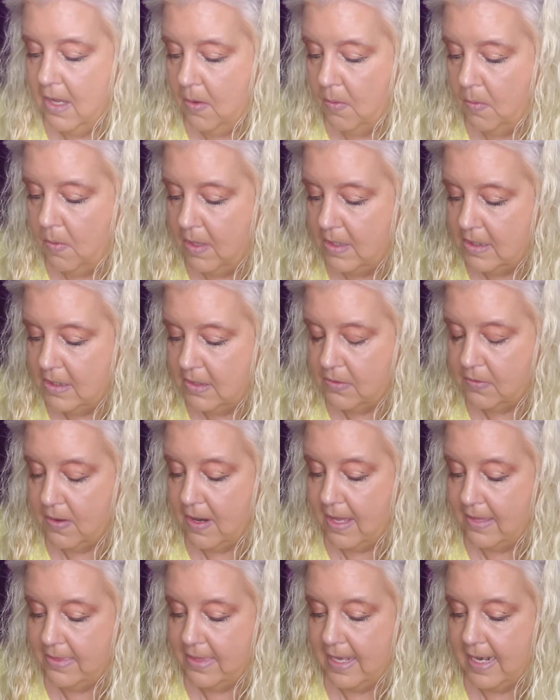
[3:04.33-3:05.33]
Want to throw
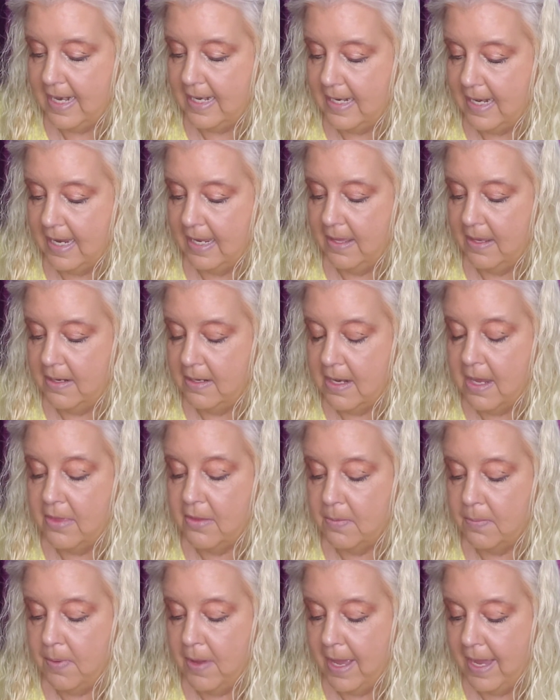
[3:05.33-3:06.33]
out that
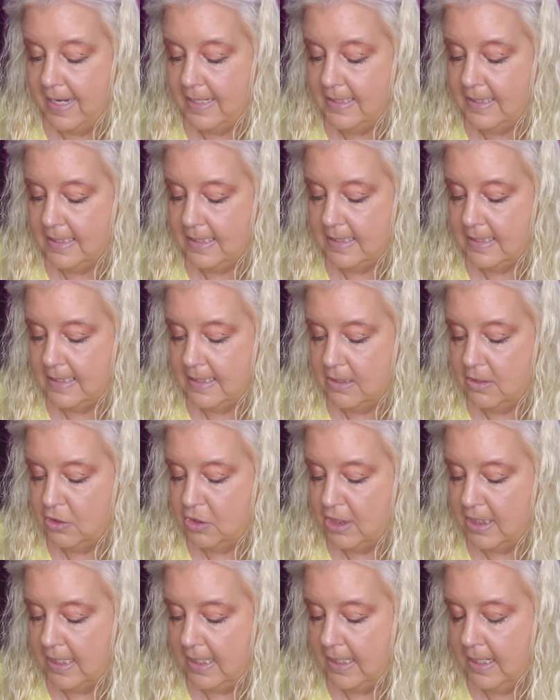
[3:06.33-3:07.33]
another Pisces
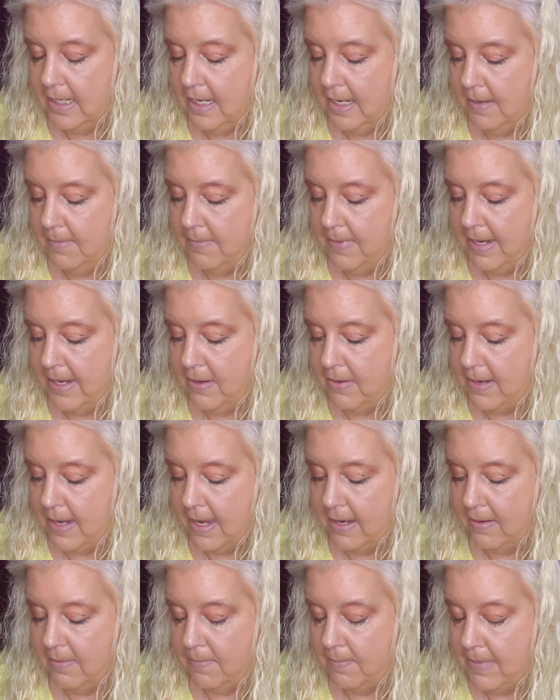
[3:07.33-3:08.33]
energy may
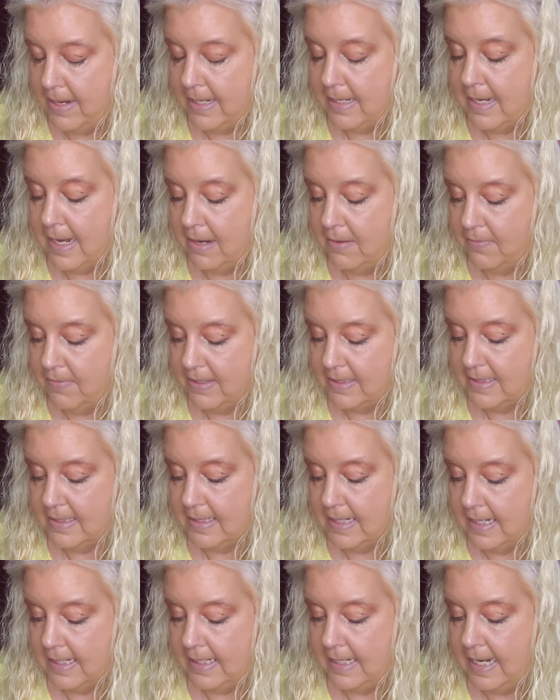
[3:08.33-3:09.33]
not
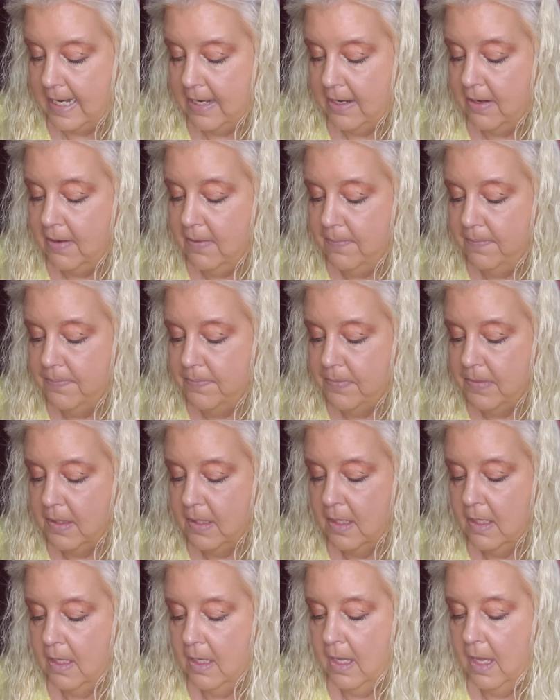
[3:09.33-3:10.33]
resonate here.
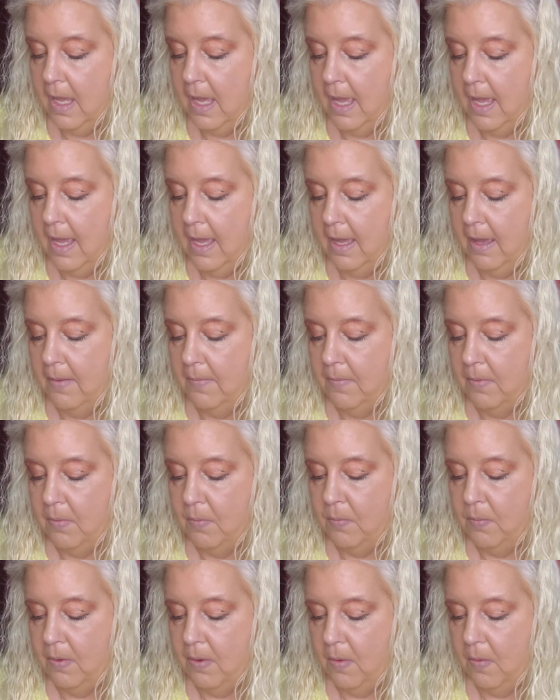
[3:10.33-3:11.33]

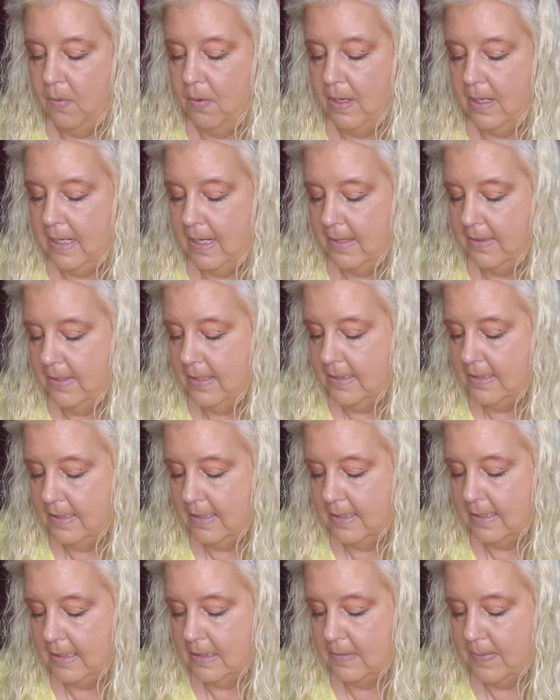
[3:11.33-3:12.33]
On this
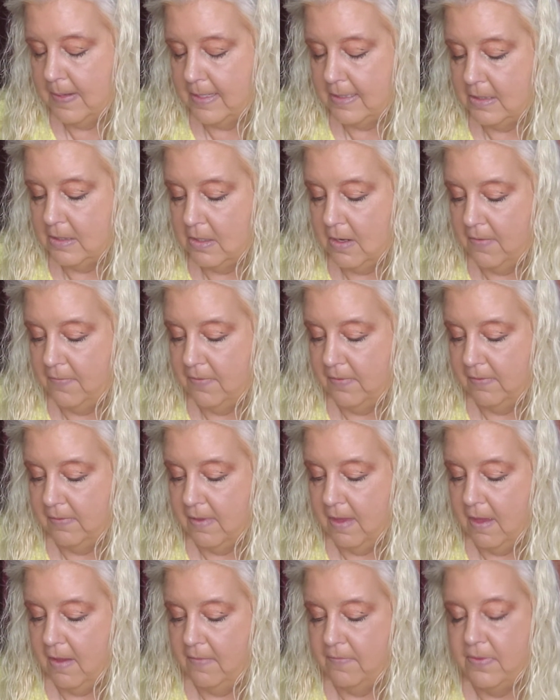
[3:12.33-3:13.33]
unexpected offer of
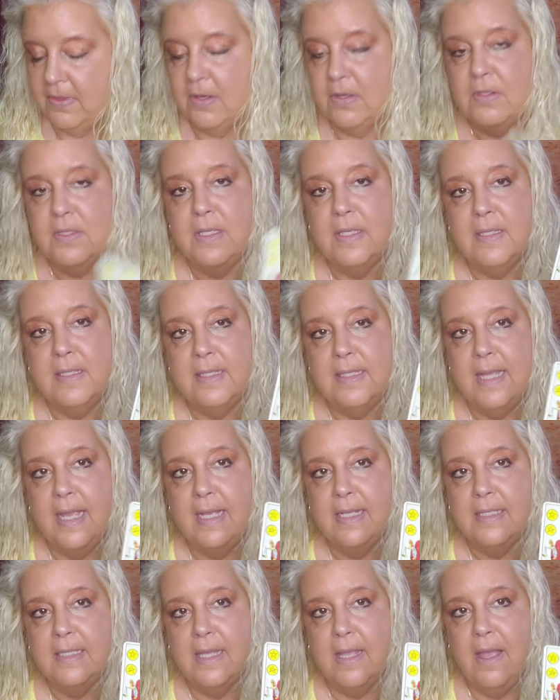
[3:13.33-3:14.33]
love, there's the
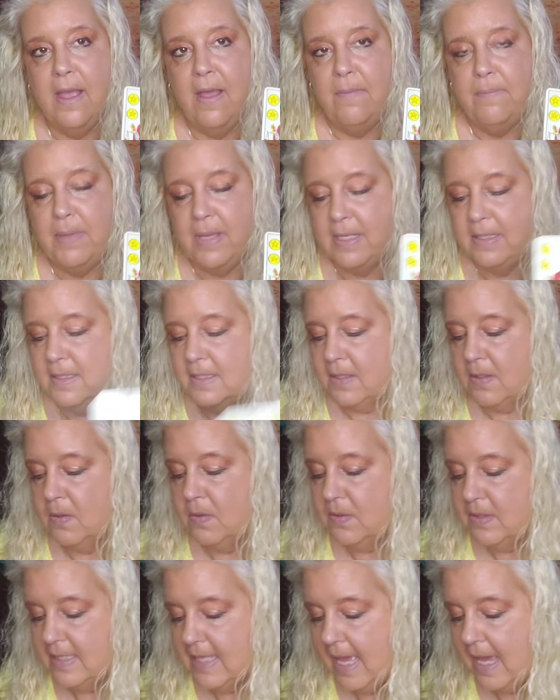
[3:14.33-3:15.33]
Six of
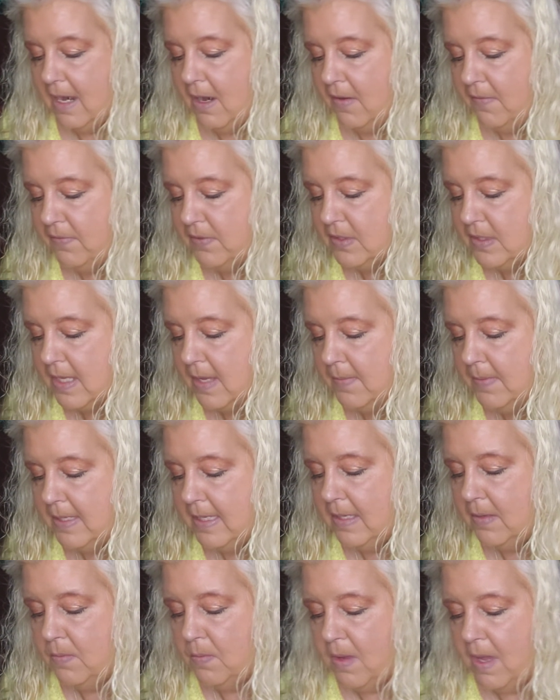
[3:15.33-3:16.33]
Pentacles. That offer's
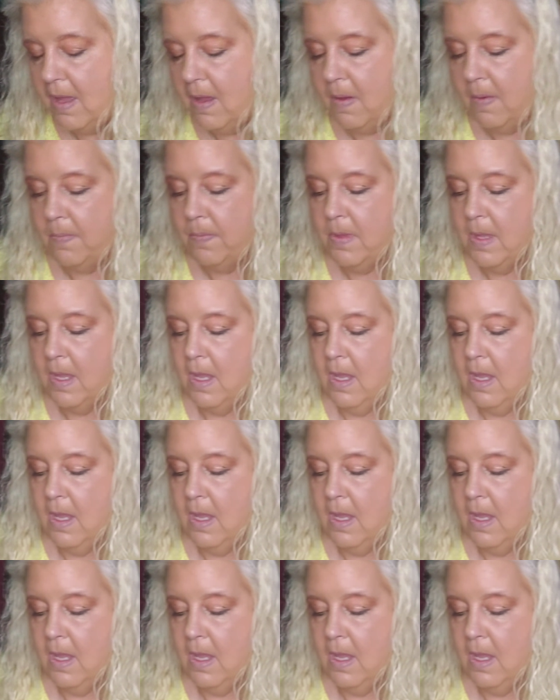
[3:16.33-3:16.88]
coming in well.